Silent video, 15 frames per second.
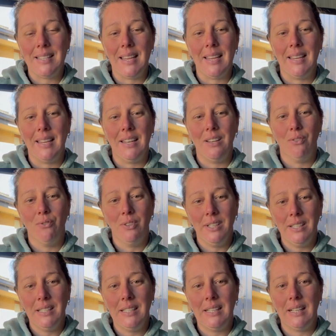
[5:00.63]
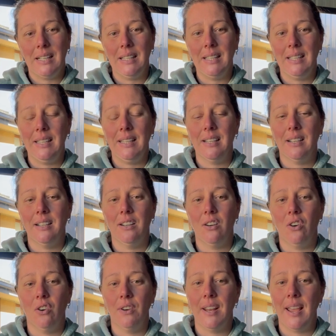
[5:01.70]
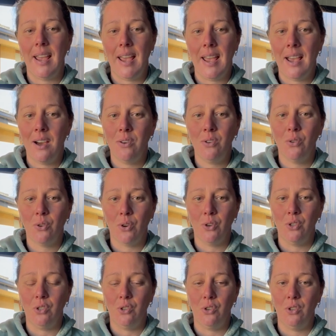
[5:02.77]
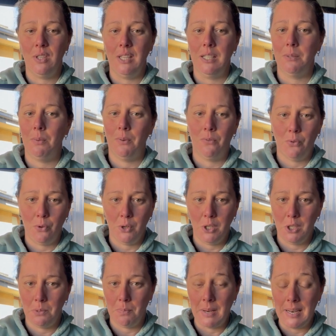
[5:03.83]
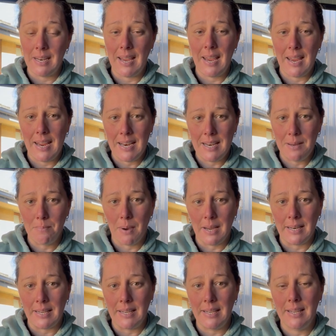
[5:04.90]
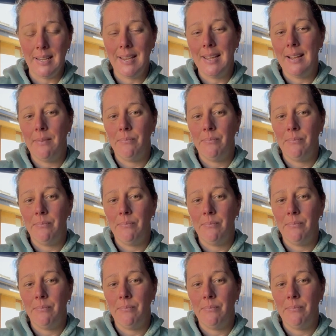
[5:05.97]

and getting really clear on how you're going to do things before you spend any money